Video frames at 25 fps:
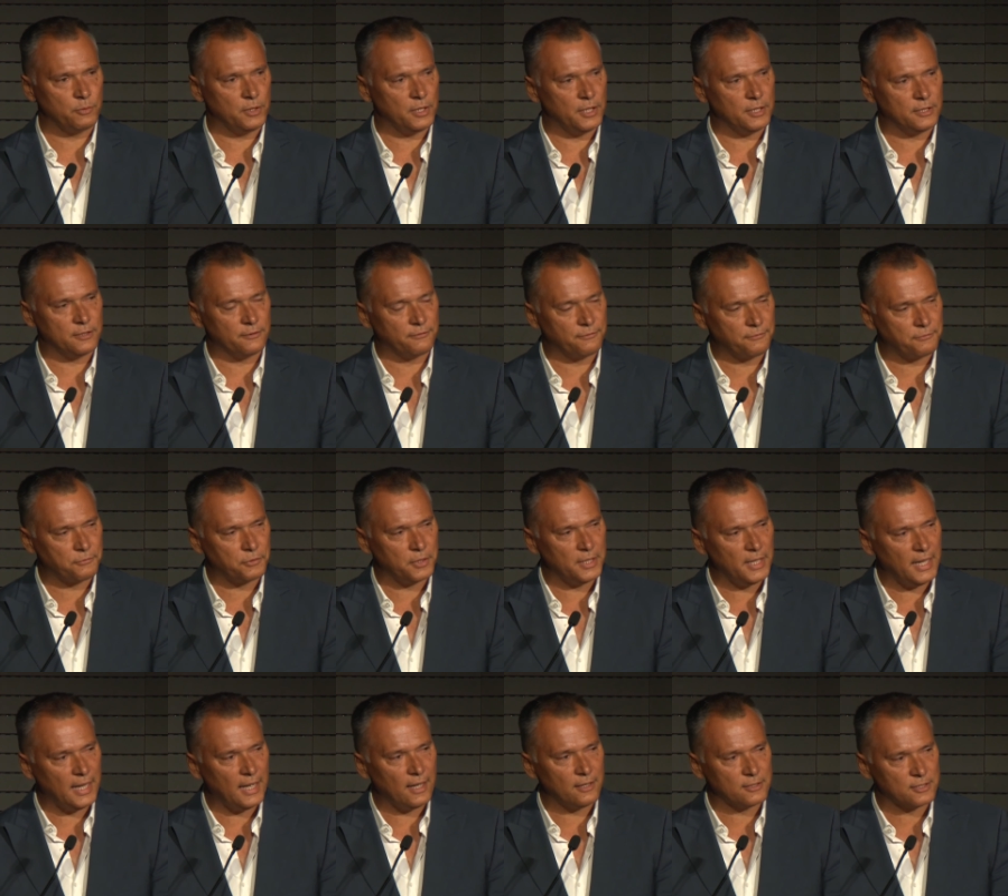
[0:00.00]
We need to
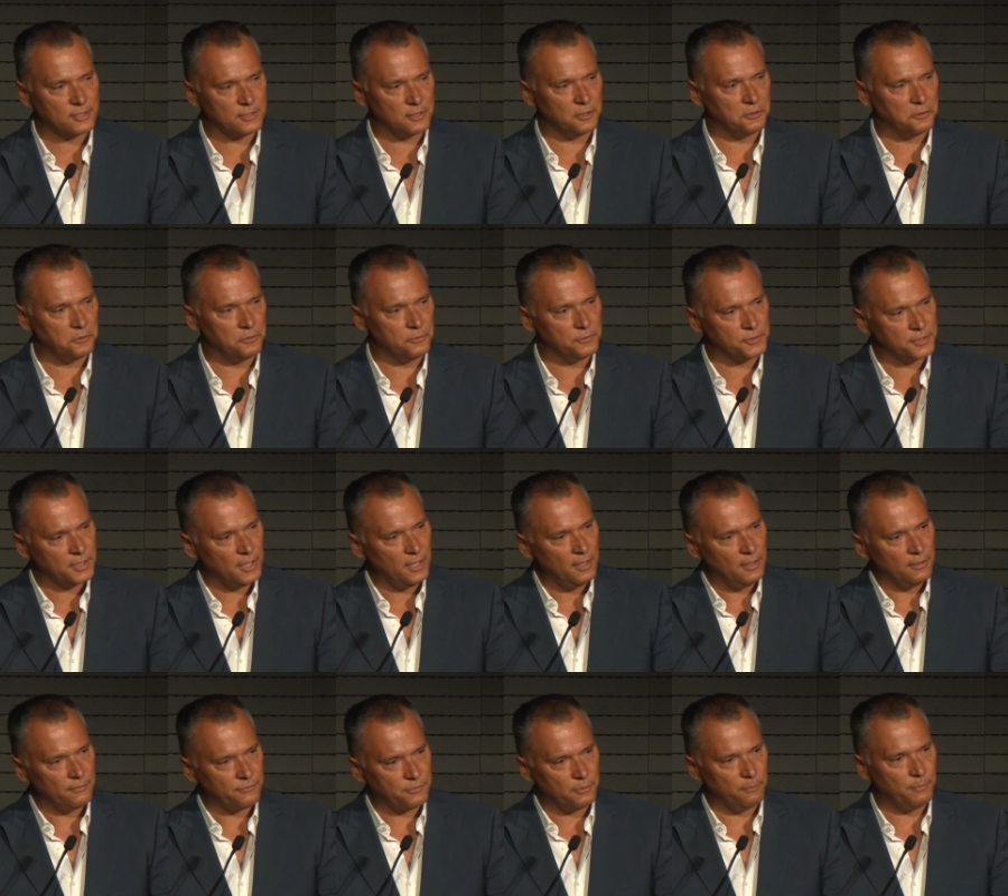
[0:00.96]
free ourselves
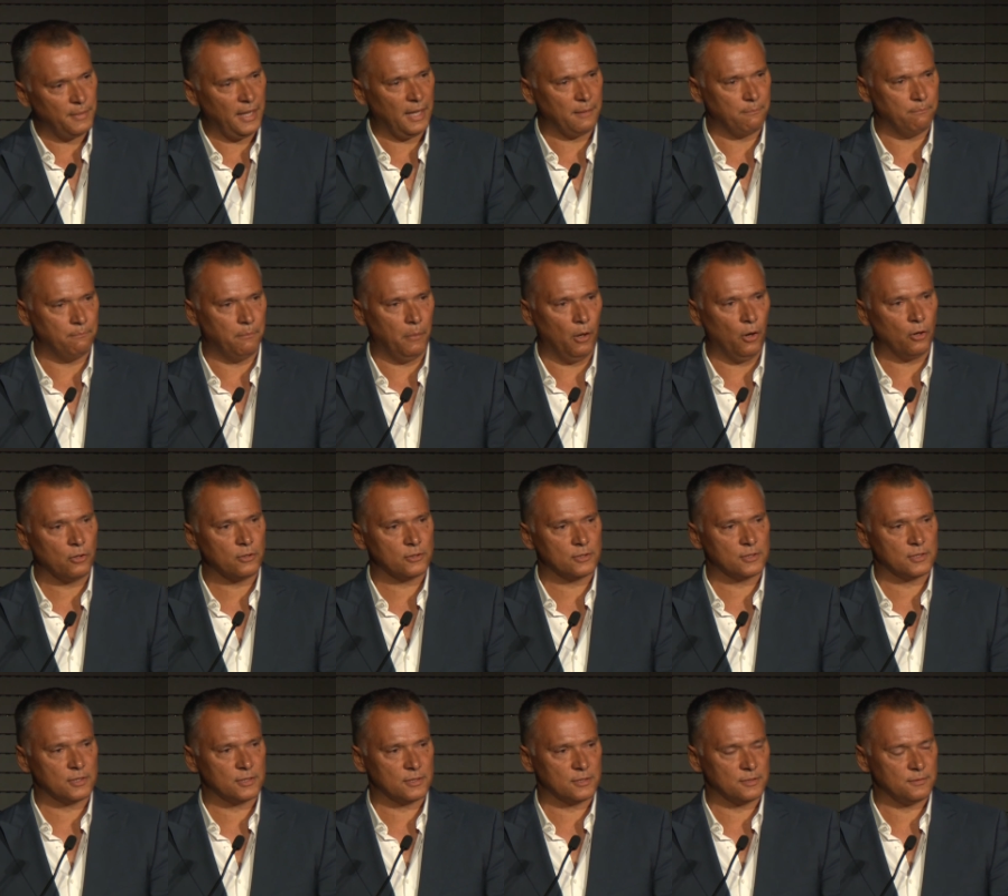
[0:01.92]
from that
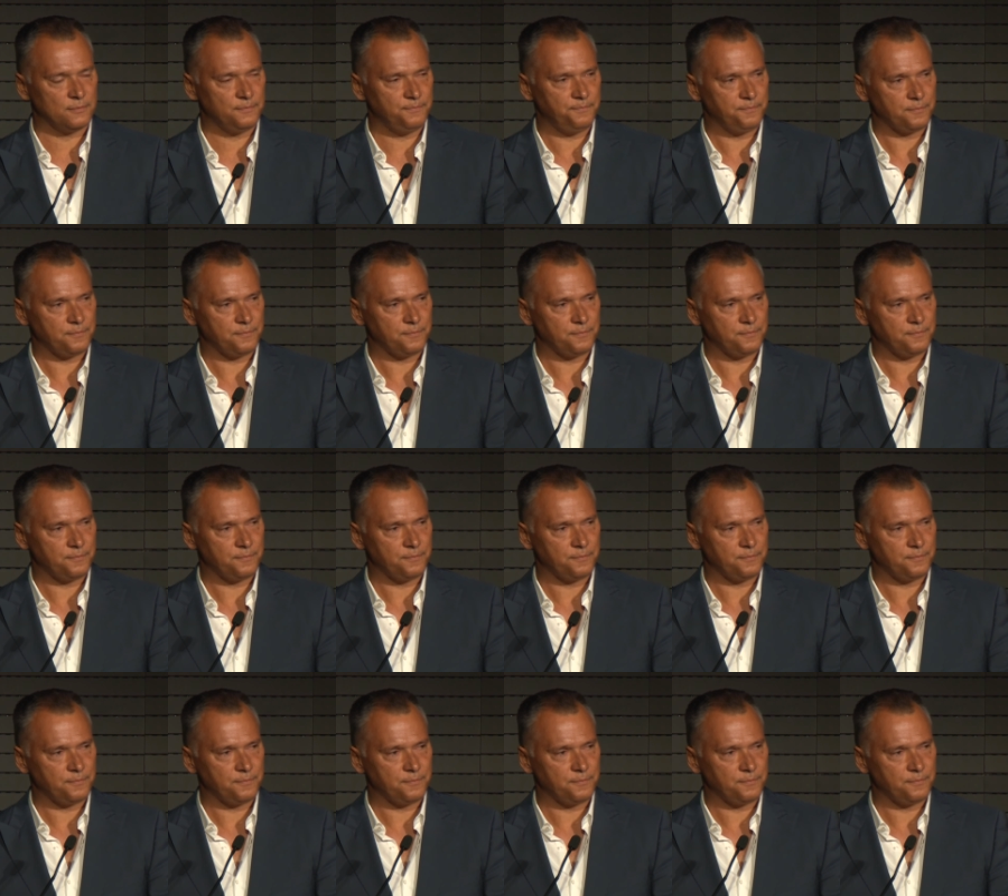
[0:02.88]
box,